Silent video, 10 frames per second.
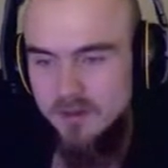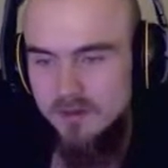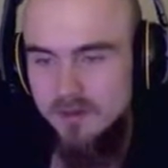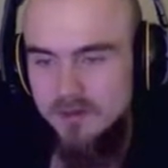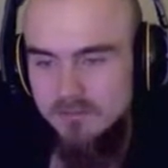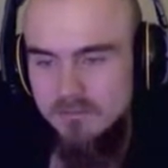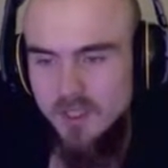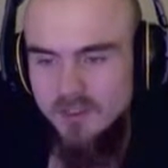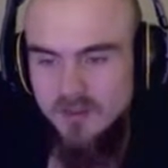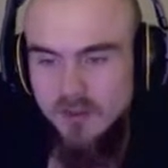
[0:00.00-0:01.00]

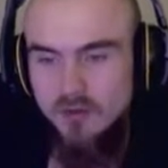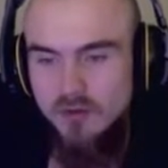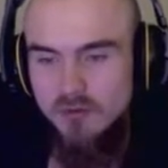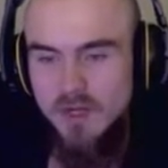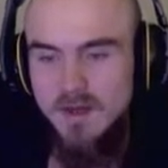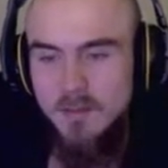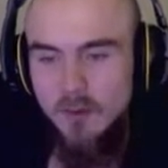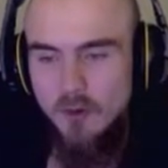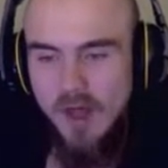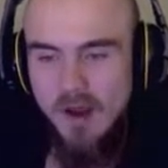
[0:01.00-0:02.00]
I guess I could read them
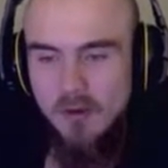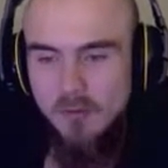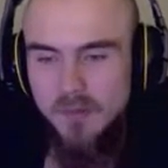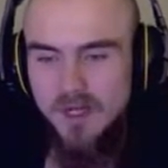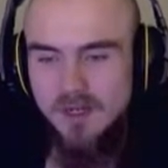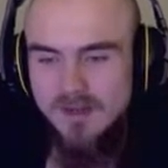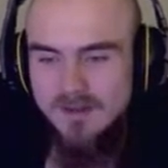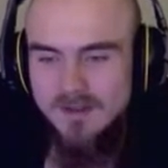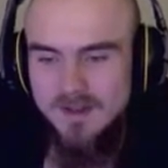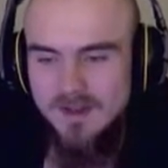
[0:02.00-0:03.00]
all out,
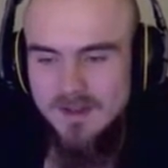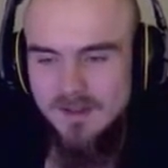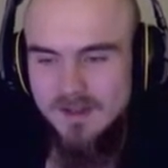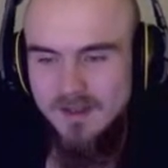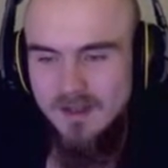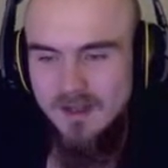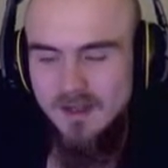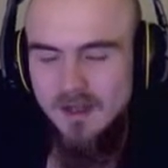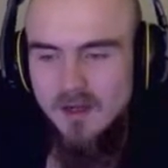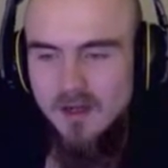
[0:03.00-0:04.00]
but
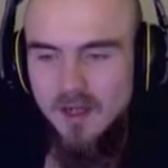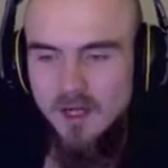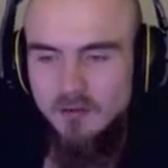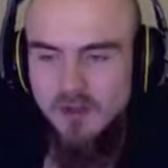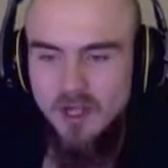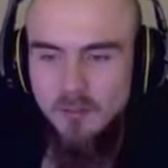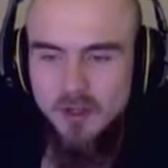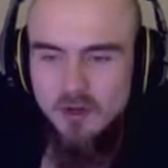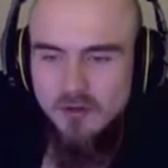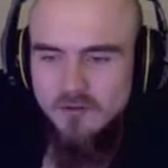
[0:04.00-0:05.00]
I don't think I'll be
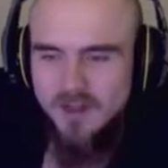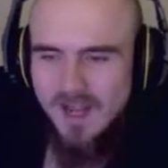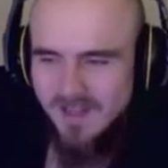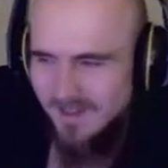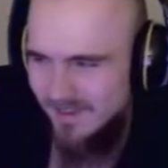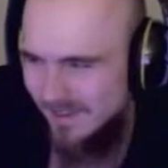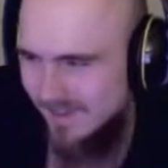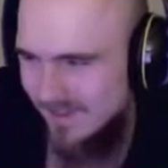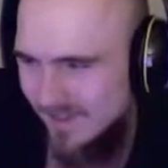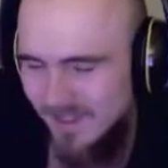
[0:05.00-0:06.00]
going for that.
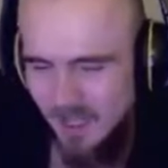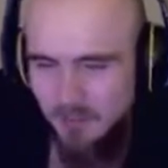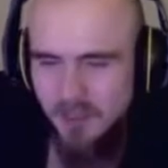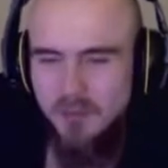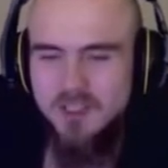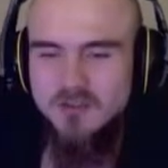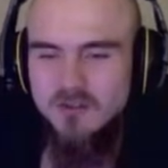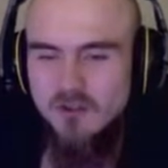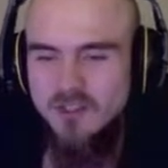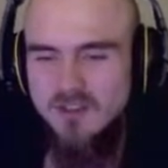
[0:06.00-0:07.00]
I'm not much of a
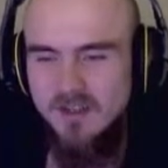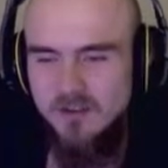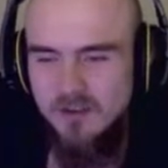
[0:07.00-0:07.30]
voice actor.